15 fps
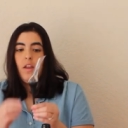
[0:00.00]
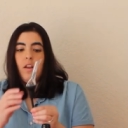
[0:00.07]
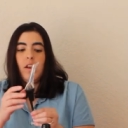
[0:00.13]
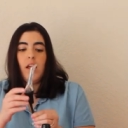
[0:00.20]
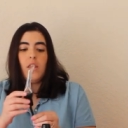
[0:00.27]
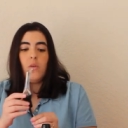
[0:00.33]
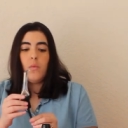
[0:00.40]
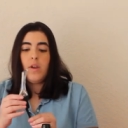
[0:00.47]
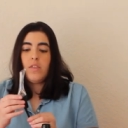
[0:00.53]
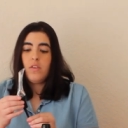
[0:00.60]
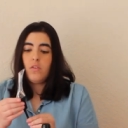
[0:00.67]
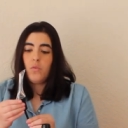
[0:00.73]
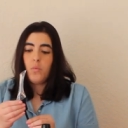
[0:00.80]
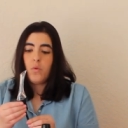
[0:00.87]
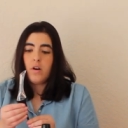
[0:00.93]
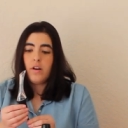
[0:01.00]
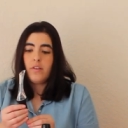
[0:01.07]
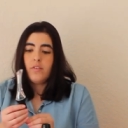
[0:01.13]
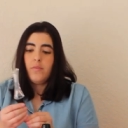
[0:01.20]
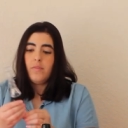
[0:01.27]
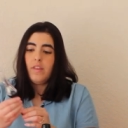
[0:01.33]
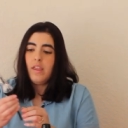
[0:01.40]
Now, the way this
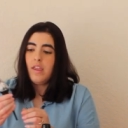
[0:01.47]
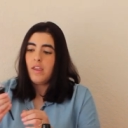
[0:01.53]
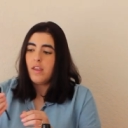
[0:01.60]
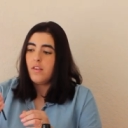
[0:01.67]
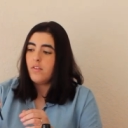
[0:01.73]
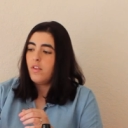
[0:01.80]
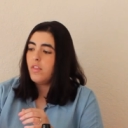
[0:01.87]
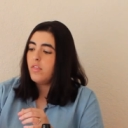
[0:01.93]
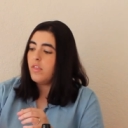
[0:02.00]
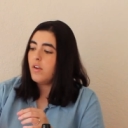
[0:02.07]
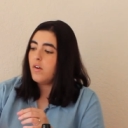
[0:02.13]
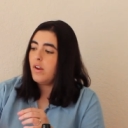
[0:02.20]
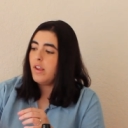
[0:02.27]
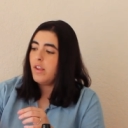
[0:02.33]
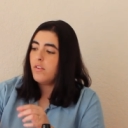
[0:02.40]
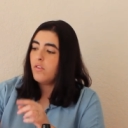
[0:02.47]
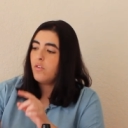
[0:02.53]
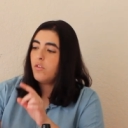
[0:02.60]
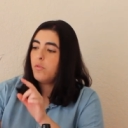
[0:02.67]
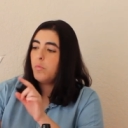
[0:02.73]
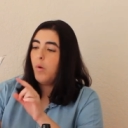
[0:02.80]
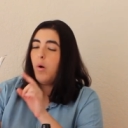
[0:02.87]
works is there is
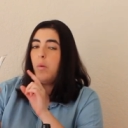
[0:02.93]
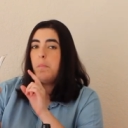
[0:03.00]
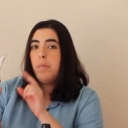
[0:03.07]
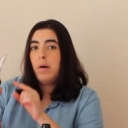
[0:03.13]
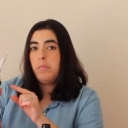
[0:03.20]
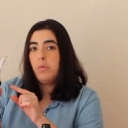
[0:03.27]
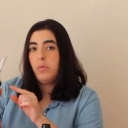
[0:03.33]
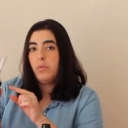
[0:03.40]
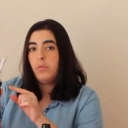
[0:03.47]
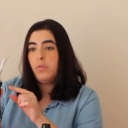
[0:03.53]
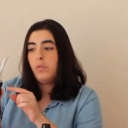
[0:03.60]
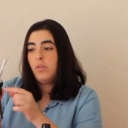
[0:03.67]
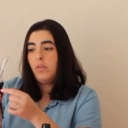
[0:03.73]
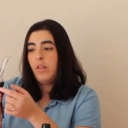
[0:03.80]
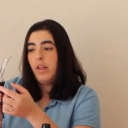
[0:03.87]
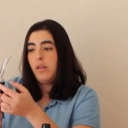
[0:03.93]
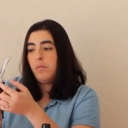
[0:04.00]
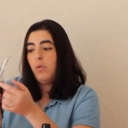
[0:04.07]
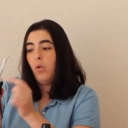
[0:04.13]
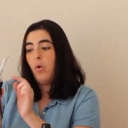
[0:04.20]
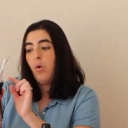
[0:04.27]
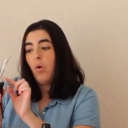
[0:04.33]
small bubbles, like
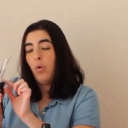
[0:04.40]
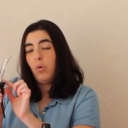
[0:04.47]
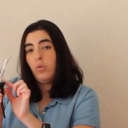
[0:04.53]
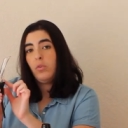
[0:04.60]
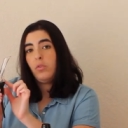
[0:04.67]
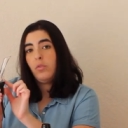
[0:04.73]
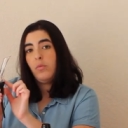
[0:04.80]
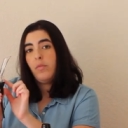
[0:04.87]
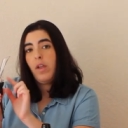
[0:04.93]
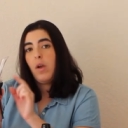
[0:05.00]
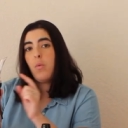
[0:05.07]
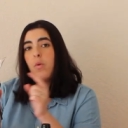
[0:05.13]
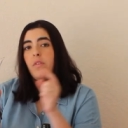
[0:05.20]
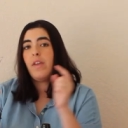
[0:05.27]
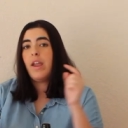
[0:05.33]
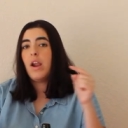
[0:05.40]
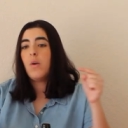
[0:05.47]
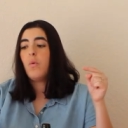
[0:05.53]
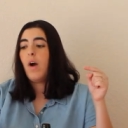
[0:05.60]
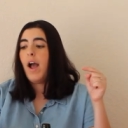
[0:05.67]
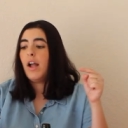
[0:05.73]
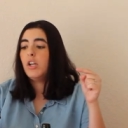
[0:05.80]
little holes, and where the
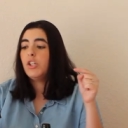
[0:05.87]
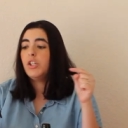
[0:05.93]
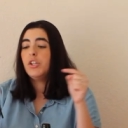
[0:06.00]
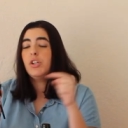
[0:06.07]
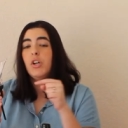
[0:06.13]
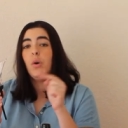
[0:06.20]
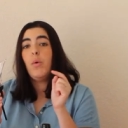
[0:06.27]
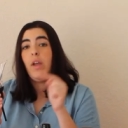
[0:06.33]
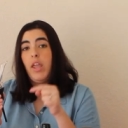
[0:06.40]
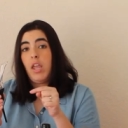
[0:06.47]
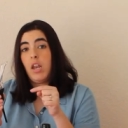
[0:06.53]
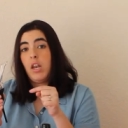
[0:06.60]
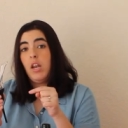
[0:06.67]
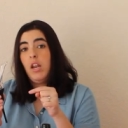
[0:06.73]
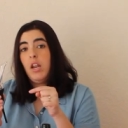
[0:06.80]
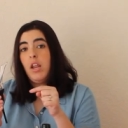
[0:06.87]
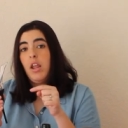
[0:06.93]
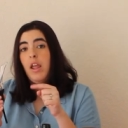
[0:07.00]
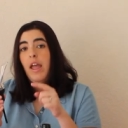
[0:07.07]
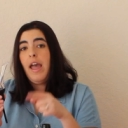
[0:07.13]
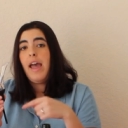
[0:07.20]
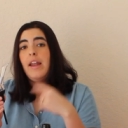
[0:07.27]
air will actually go in,
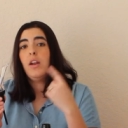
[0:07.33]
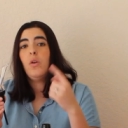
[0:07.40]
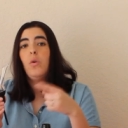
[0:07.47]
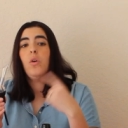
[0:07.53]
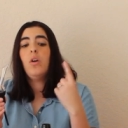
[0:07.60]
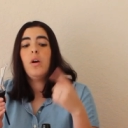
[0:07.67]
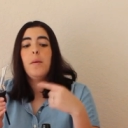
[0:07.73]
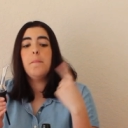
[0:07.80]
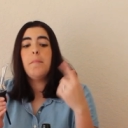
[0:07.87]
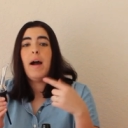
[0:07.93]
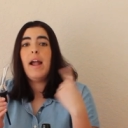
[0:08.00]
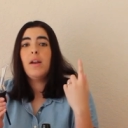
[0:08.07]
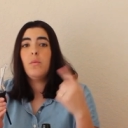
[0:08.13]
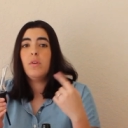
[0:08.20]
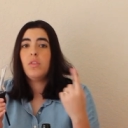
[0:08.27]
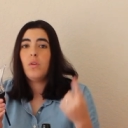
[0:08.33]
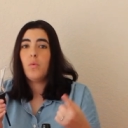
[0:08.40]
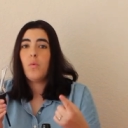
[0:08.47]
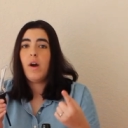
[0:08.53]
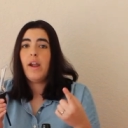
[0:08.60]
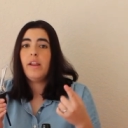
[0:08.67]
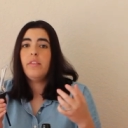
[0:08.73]
and it'll combine with the
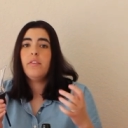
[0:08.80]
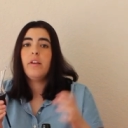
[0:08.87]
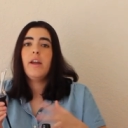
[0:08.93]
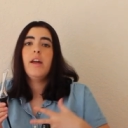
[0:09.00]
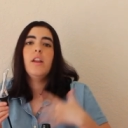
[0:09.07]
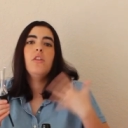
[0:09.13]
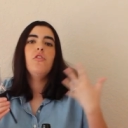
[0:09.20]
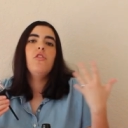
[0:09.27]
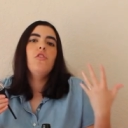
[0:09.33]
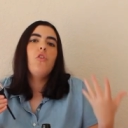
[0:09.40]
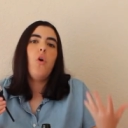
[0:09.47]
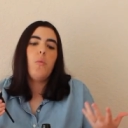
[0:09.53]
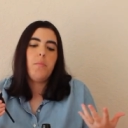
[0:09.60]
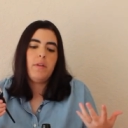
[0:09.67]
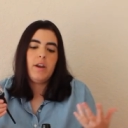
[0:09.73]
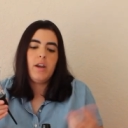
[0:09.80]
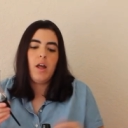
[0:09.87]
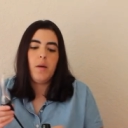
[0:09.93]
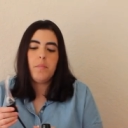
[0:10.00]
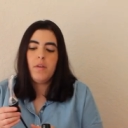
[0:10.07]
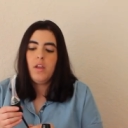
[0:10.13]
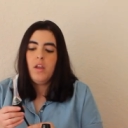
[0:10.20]
wine to kind of just open it
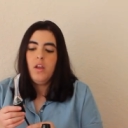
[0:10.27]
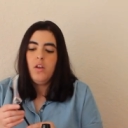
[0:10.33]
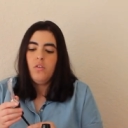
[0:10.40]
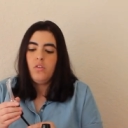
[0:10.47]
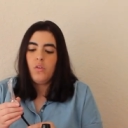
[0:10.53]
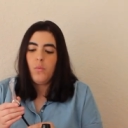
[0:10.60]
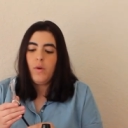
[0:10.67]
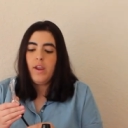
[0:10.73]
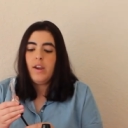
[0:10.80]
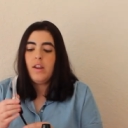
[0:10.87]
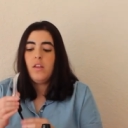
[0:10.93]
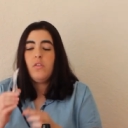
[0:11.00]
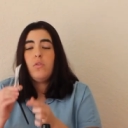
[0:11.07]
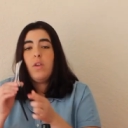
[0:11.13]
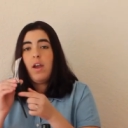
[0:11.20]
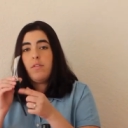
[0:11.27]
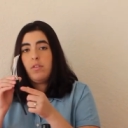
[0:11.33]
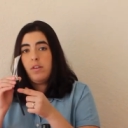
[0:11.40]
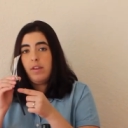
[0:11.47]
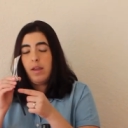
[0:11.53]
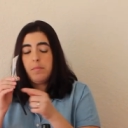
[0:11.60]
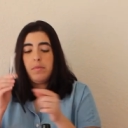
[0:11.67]
up. So the way it is, you have
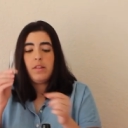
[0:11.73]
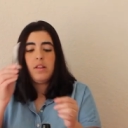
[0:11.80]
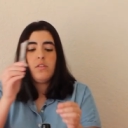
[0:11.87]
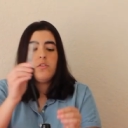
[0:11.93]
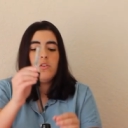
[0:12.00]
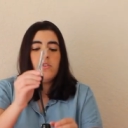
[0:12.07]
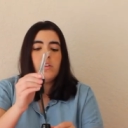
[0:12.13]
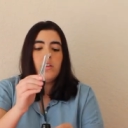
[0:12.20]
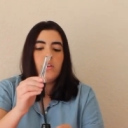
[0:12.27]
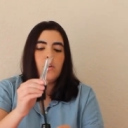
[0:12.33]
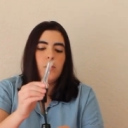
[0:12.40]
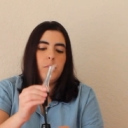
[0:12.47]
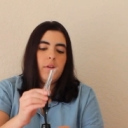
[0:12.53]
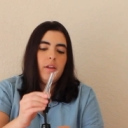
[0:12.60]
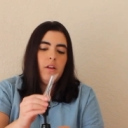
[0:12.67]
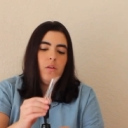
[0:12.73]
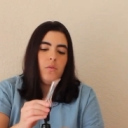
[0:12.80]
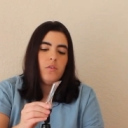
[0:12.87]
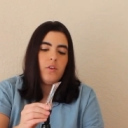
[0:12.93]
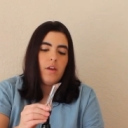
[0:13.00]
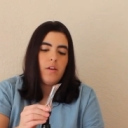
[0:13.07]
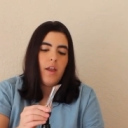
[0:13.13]
to dampen this just a little bit,
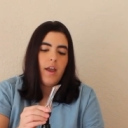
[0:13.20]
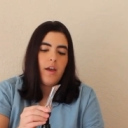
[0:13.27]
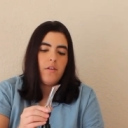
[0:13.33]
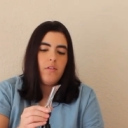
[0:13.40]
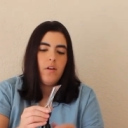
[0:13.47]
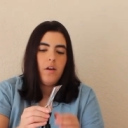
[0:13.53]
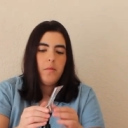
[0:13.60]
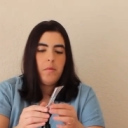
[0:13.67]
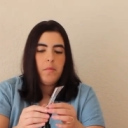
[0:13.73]
which I have